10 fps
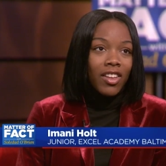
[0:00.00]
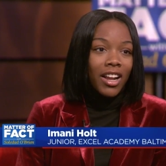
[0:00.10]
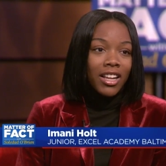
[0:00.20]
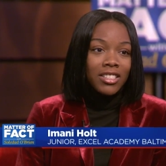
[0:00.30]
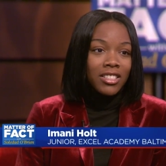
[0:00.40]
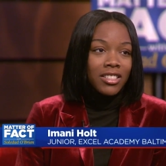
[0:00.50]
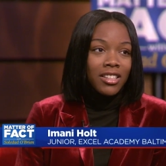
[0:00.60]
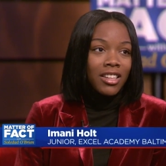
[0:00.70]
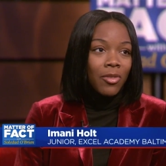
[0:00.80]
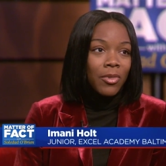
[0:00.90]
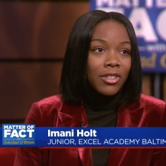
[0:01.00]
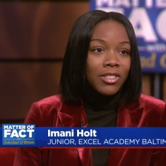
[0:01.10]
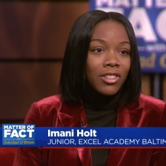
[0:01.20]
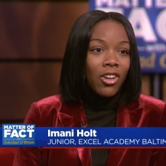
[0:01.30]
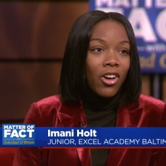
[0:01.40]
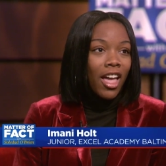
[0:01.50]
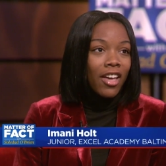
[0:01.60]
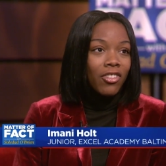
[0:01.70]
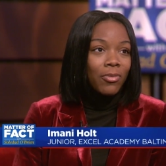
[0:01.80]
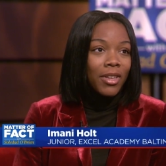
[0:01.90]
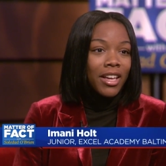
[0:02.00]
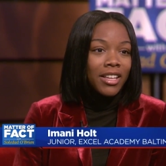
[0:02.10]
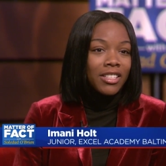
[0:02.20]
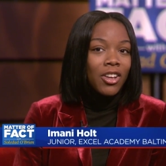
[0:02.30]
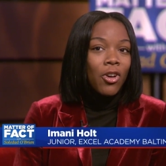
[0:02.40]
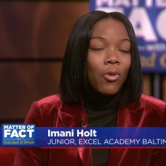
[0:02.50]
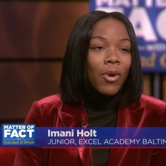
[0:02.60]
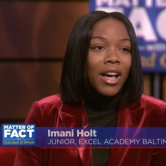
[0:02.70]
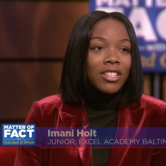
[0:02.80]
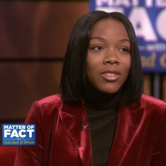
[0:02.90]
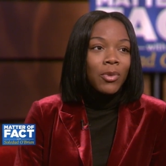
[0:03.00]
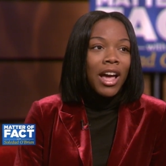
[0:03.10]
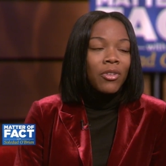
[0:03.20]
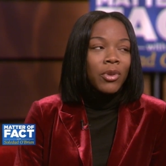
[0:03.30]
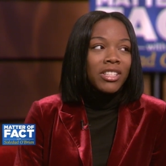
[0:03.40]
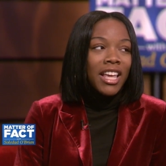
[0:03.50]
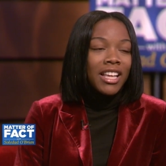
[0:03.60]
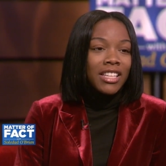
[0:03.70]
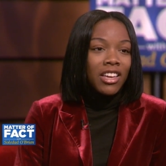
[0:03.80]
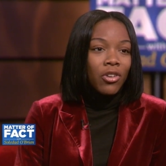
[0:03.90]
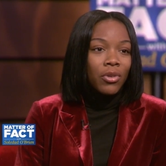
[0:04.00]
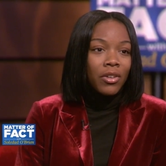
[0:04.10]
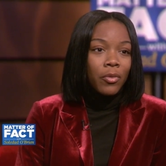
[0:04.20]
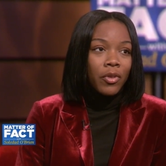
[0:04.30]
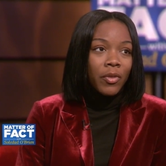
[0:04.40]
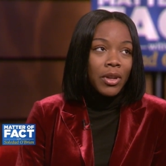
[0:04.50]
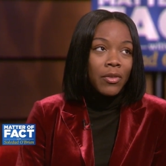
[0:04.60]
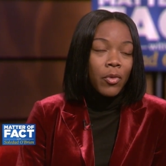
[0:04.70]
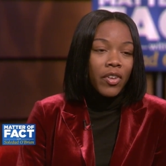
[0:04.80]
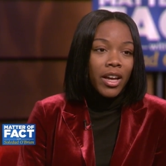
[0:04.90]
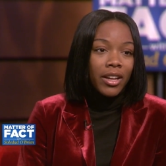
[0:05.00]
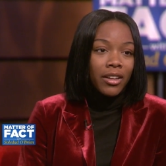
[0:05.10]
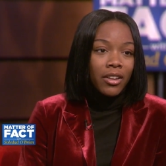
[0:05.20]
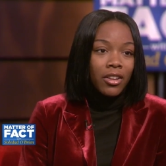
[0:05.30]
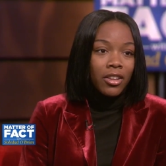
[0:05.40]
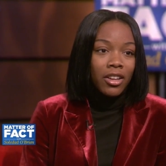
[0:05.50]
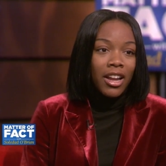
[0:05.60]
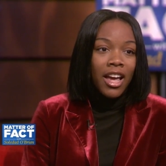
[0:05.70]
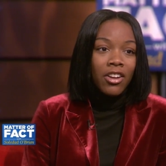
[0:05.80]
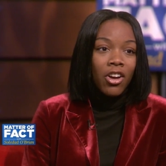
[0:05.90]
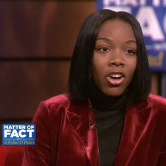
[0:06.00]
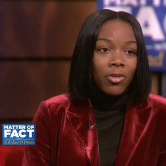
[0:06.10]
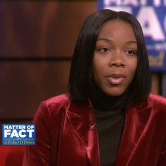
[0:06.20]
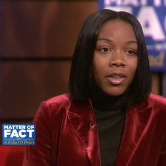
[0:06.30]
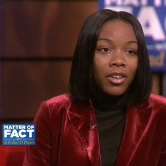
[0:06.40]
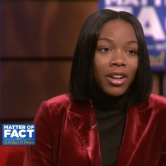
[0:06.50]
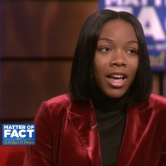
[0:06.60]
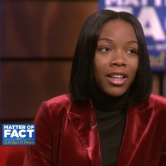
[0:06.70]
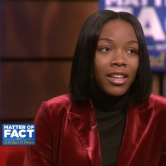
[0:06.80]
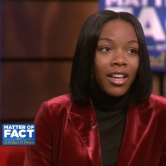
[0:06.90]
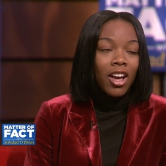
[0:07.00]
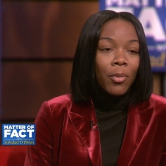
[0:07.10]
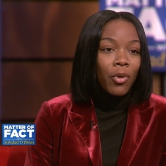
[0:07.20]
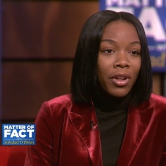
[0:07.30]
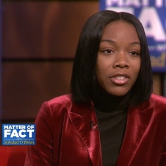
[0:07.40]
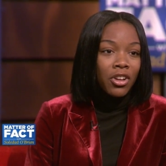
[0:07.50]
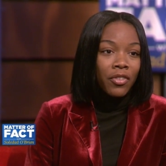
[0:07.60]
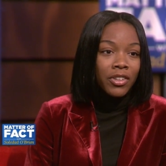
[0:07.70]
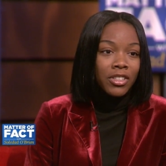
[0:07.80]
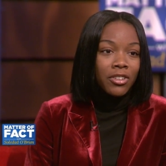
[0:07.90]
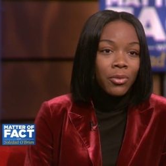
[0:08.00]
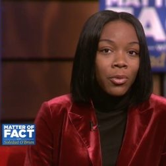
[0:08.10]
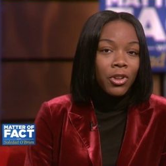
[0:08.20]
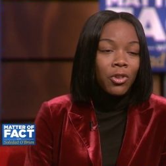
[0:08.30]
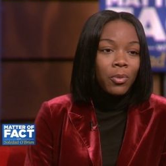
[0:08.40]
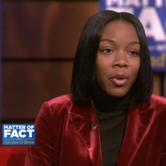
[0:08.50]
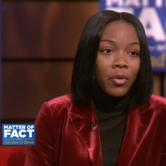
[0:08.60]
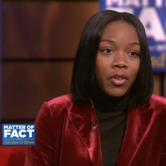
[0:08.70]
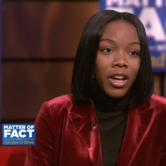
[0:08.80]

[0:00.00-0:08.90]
feel like that's just the dumbest law ever because why should, why what does an 18 year old need for, with a gun? You're not in the army. You're not a police officer. What do you want with a